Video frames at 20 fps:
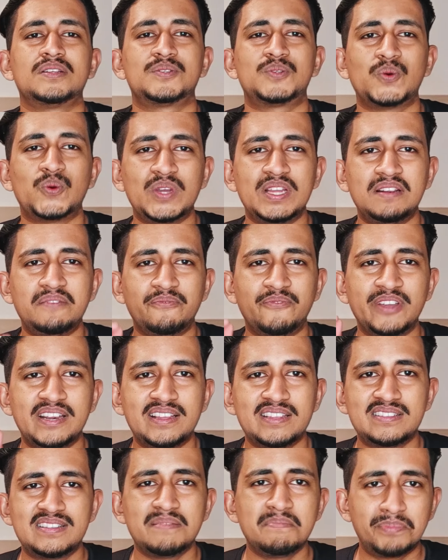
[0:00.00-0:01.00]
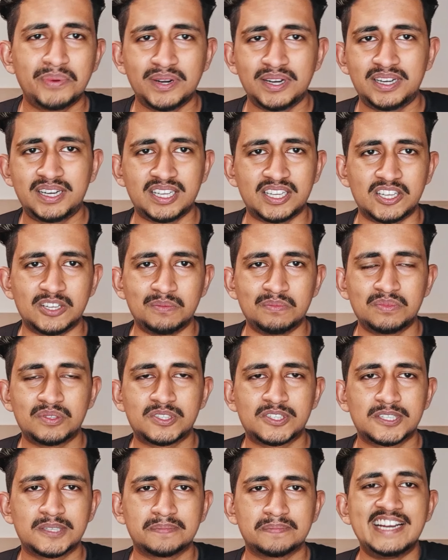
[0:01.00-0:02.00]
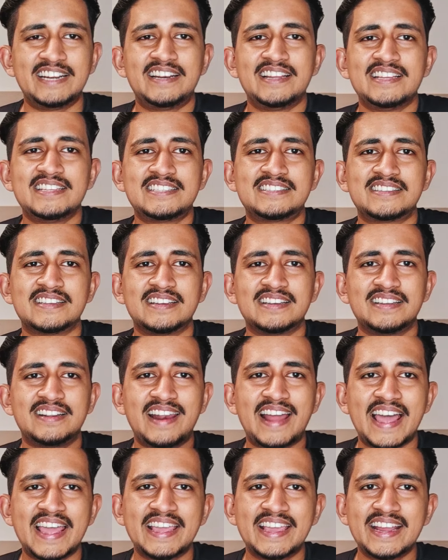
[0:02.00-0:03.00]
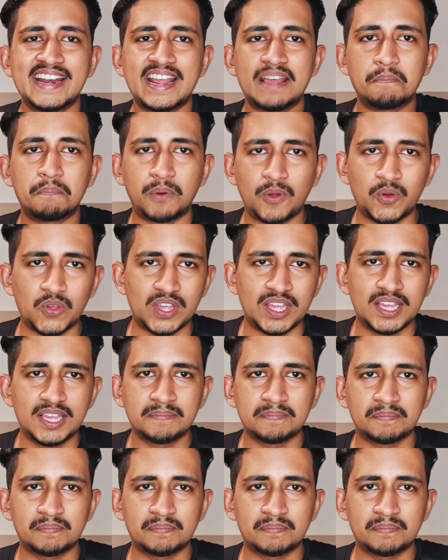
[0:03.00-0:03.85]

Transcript: So in very simple terms, it is like an employee